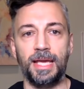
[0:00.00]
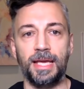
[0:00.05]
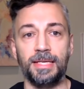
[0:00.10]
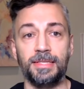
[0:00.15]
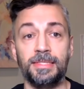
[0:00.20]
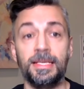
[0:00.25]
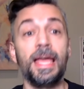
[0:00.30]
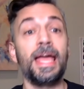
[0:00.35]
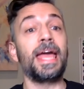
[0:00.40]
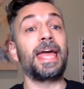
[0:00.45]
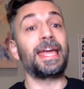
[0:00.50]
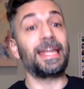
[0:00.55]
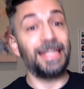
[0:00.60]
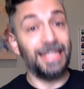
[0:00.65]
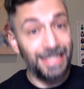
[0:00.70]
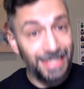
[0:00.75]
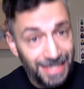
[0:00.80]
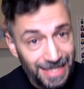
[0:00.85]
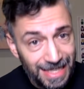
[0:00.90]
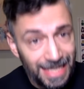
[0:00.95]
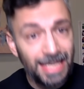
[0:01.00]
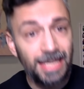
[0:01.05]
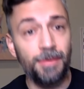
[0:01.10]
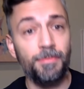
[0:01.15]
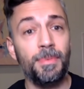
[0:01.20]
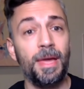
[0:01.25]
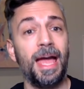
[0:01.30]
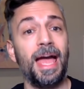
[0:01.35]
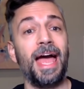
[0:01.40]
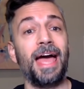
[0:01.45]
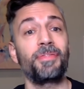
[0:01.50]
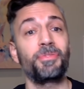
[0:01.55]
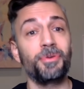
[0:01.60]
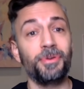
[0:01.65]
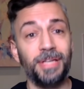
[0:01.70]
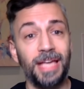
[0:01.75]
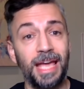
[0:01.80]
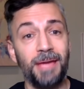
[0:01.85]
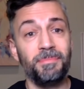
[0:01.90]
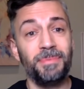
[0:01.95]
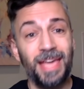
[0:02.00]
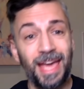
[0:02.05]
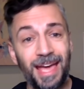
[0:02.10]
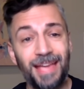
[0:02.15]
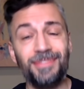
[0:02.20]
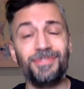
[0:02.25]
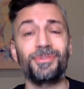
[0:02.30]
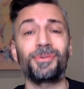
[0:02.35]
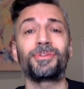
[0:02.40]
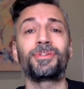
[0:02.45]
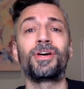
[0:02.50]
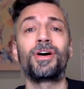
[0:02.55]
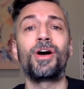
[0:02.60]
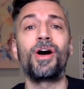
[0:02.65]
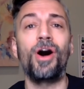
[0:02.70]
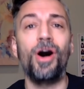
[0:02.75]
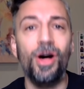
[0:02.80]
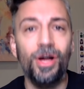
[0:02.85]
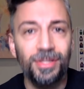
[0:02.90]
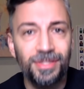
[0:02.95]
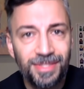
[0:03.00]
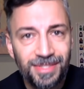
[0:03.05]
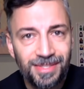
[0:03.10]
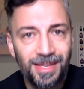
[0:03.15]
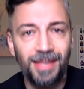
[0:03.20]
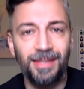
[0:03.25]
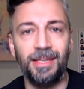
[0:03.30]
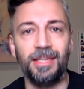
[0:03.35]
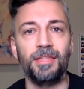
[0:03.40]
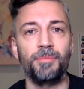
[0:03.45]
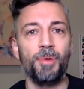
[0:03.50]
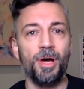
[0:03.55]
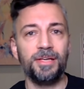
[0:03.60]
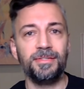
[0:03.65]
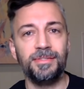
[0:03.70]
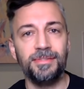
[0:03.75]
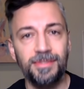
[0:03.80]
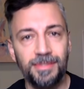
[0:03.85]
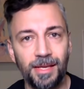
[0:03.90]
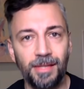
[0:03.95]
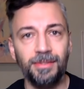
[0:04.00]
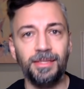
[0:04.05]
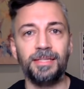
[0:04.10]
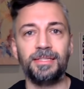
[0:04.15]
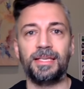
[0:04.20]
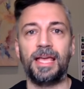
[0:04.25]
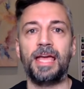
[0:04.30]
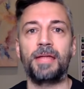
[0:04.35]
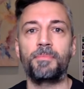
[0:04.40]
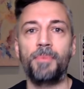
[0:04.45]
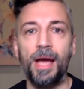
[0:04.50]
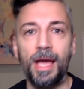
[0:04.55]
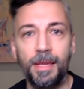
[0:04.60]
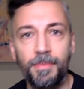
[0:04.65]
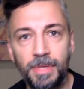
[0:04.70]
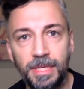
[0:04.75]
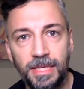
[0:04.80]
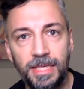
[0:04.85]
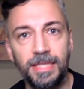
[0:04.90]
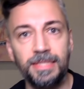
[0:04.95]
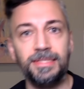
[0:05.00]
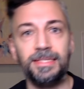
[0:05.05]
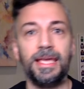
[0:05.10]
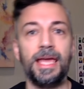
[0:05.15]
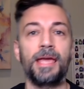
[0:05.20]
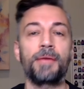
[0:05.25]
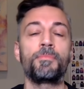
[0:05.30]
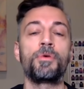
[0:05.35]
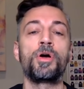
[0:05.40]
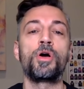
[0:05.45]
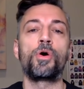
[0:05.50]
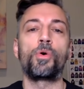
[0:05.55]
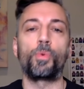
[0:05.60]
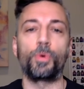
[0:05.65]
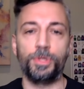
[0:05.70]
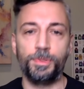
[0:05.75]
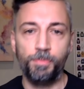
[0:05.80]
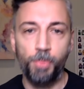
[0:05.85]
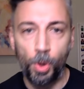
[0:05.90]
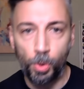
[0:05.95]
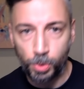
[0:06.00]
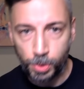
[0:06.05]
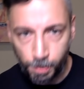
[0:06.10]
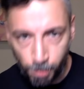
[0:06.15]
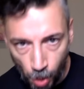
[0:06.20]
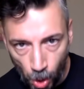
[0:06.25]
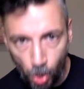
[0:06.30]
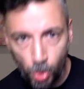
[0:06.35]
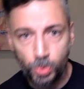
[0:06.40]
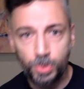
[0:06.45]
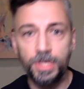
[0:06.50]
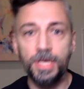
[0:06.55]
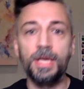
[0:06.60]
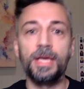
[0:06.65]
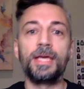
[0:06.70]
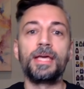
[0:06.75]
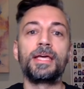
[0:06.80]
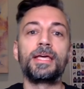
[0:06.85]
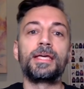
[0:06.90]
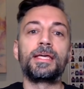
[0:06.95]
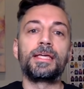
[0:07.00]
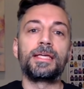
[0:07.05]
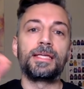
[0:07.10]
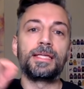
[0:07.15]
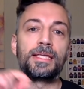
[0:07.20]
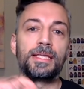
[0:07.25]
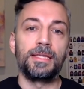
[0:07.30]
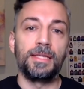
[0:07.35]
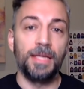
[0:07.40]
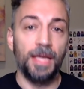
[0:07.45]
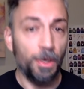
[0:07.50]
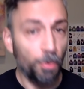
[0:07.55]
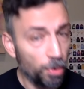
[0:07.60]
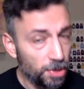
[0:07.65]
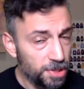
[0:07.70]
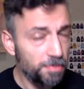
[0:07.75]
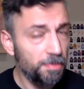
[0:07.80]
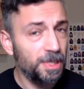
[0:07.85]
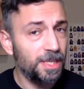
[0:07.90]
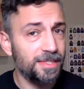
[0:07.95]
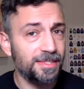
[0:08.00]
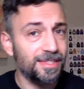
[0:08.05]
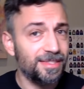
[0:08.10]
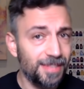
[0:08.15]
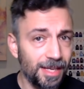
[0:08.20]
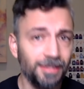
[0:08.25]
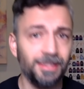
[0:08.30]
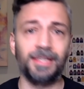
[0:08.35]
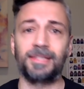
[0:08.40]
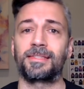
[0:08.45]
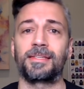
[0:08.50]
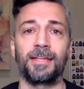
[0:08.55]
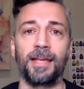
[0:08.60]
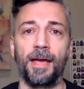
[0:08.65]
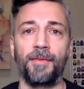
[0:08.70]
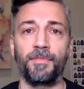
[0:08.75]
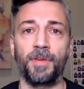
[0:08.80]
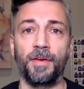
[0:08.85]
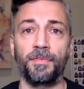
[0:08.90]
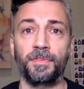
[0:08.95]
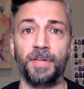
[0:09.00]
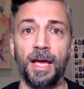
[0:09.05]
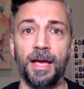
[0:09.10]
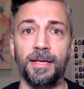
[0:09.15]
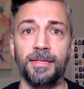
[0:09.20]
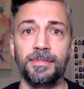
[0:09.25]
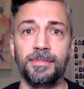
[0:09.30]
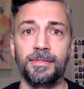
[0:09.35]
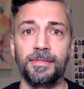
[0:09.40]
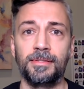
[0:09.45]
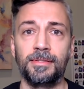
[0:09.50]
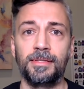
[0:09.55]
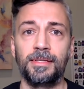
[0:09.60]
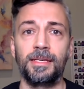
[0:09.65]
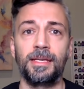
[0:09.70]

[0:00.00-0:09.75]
days. And his team had their game canceled on Sunday. The Boston Celtics and Miami Heat's game was postponed. It wasn't because the Celtics didn't have enough guys.